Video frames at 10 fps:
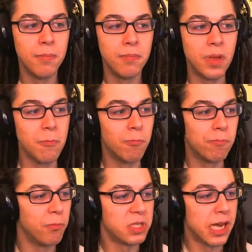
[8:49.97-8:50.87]
He
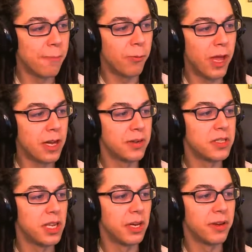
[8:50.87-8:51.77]
was not planning on
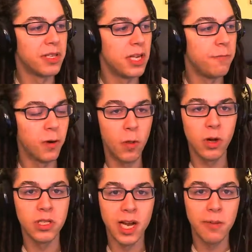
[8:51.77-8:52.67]
staying around the team for a
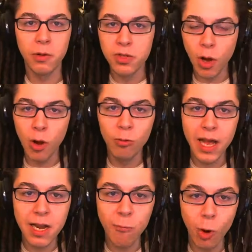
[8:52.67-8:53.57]
long time. He was
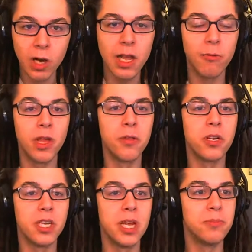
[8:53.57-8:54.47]
already working with other
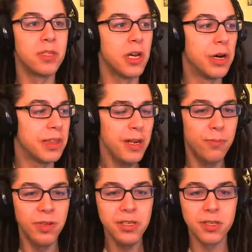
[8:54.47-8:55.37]
teams. So I think
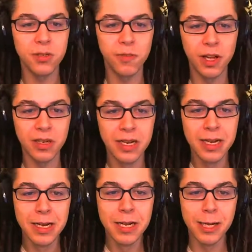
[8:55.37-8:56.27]
Blitz just felt
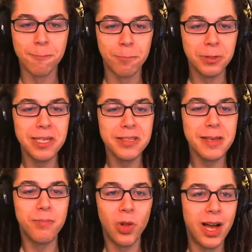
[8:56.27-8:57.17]
completely
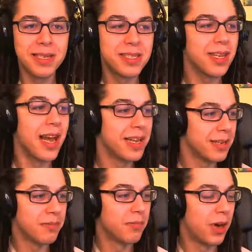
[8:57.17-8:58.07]

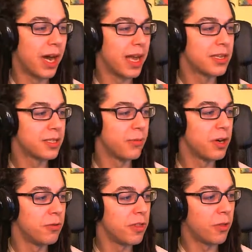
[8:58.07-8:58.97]
blindsided by someone
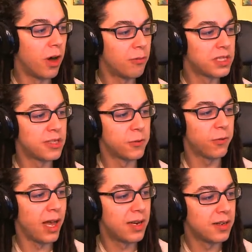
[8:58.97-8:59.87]
who he thought was his
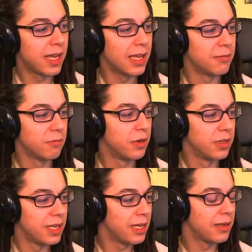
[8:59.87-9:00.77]
friend that
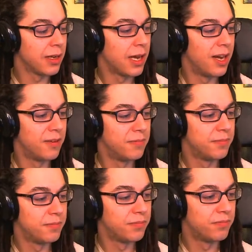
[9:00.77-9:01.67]
really
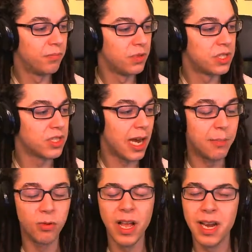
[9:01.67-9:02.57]
was just
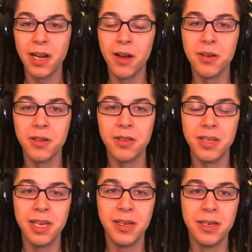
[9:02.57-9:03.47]
operating under the